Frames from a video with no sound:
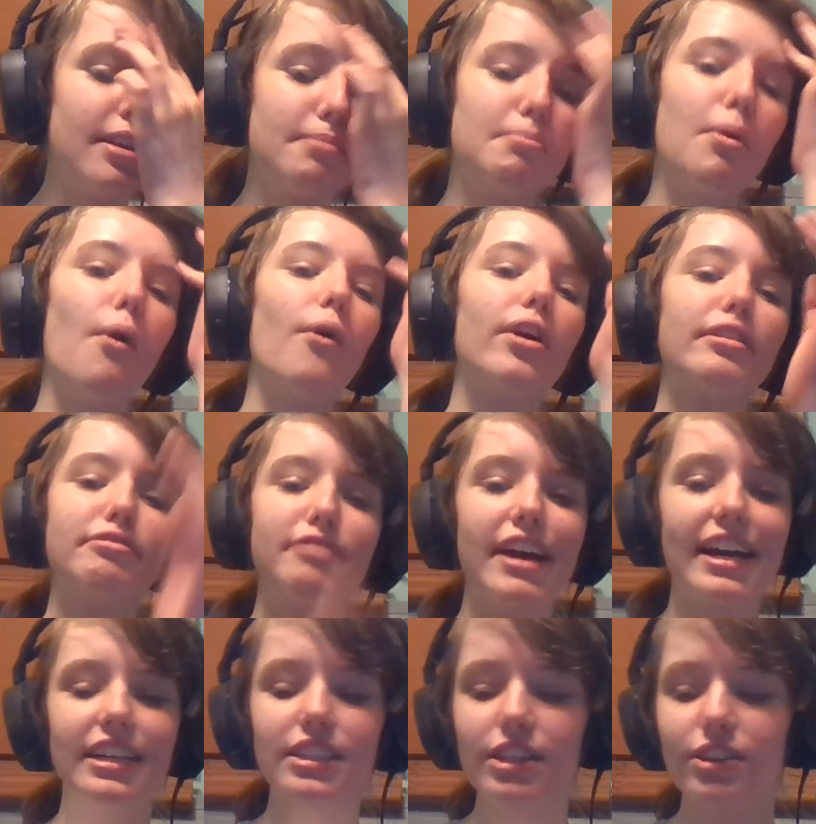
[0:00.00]

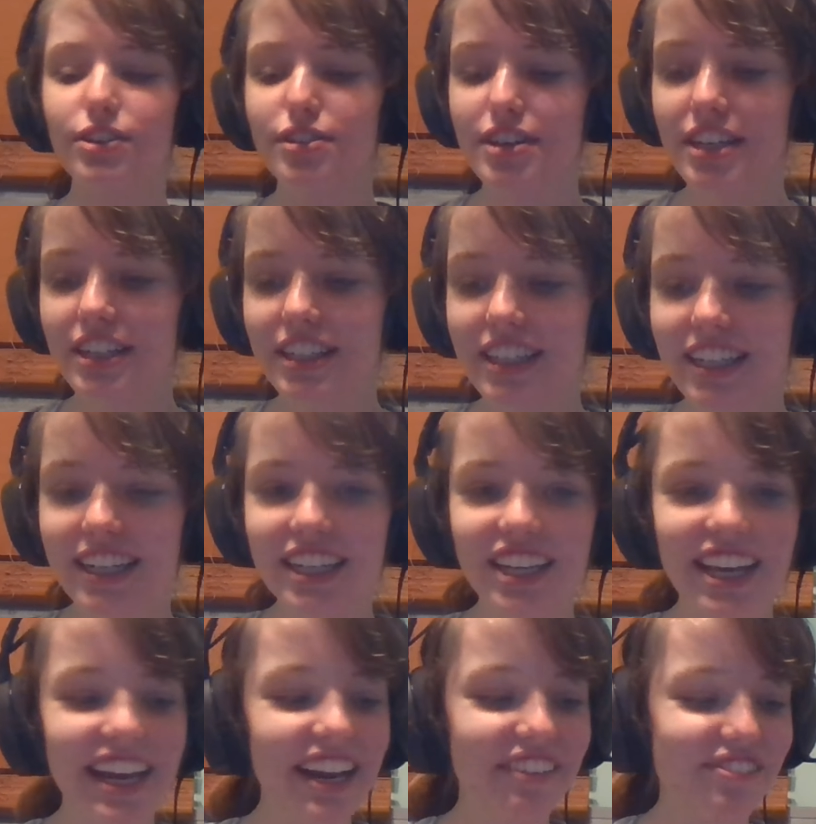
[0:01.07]
Perfecto. You
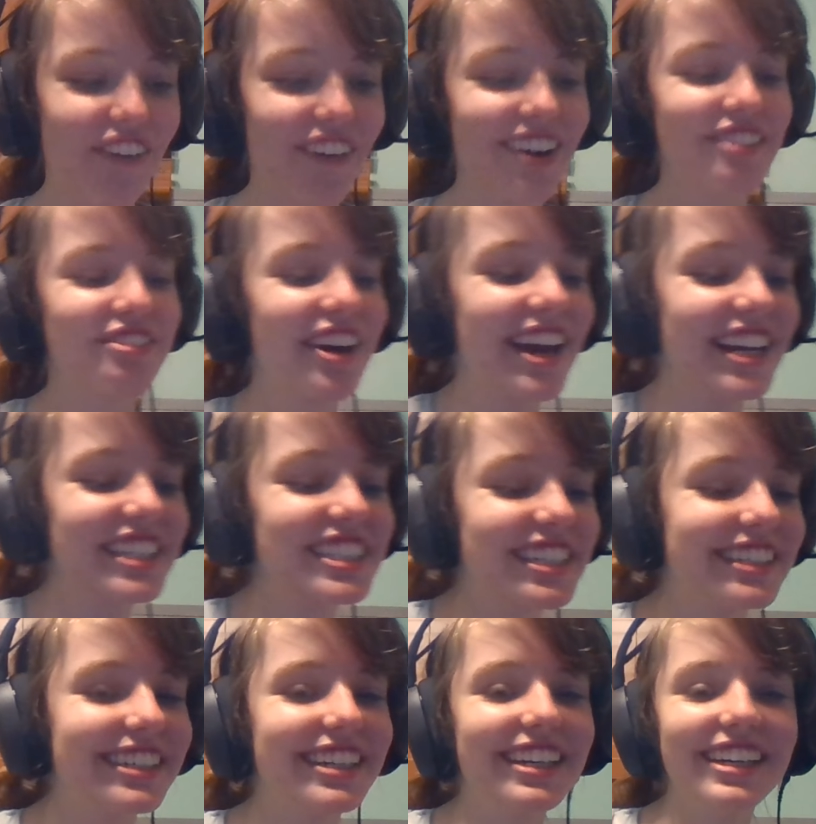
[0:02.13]
get it? Perfect?
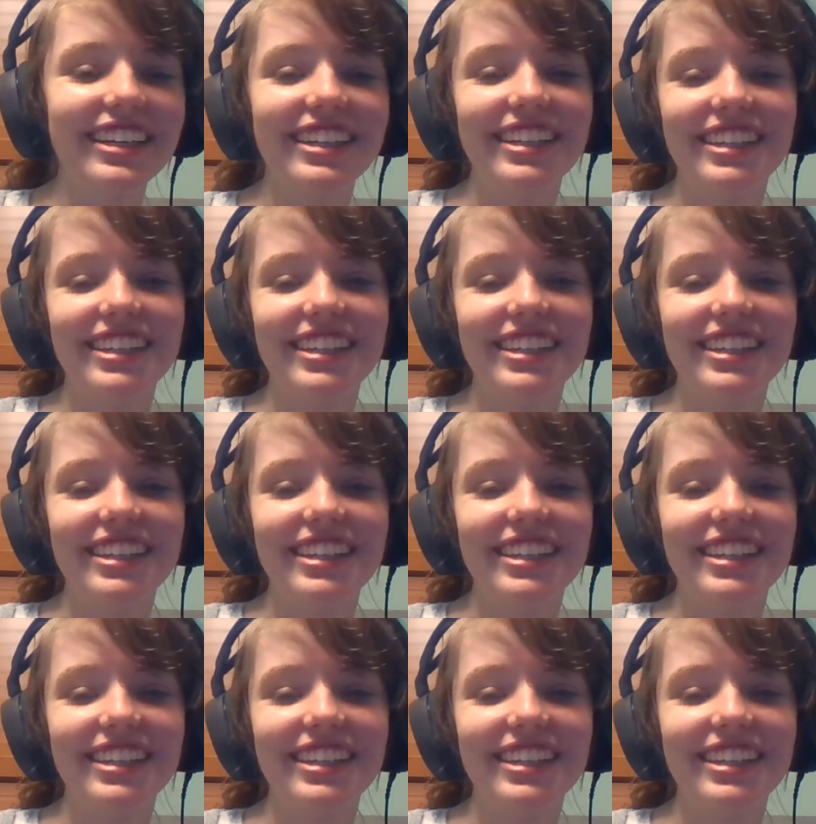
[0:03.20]
Haha.